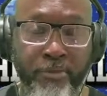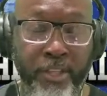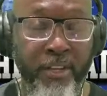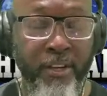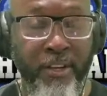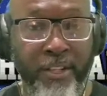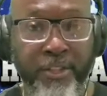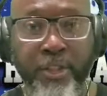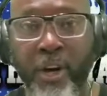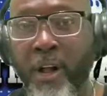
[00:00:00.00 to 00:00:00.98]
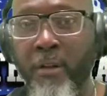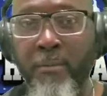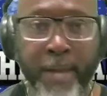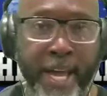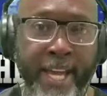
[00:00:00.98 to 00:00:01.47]
to to call
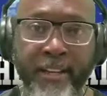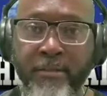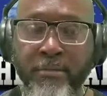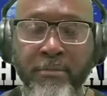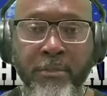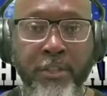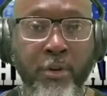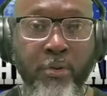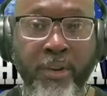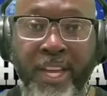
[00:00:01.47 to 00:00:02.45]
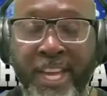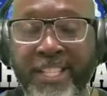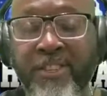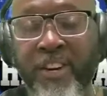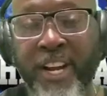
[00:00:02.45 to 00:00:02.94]
them back. So
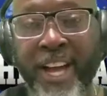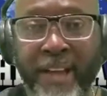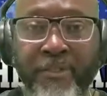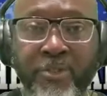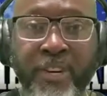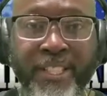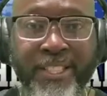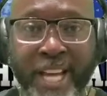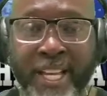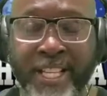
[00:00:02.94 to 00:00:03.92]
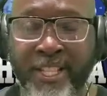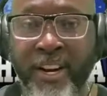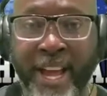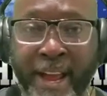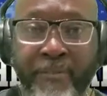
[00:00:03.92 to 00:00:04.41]
he's gonna have to adapt. He's
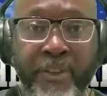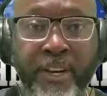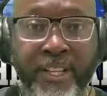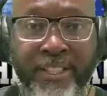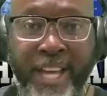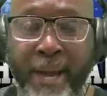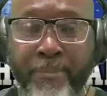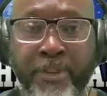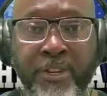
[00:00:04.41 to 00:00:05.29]
gonna have to adapt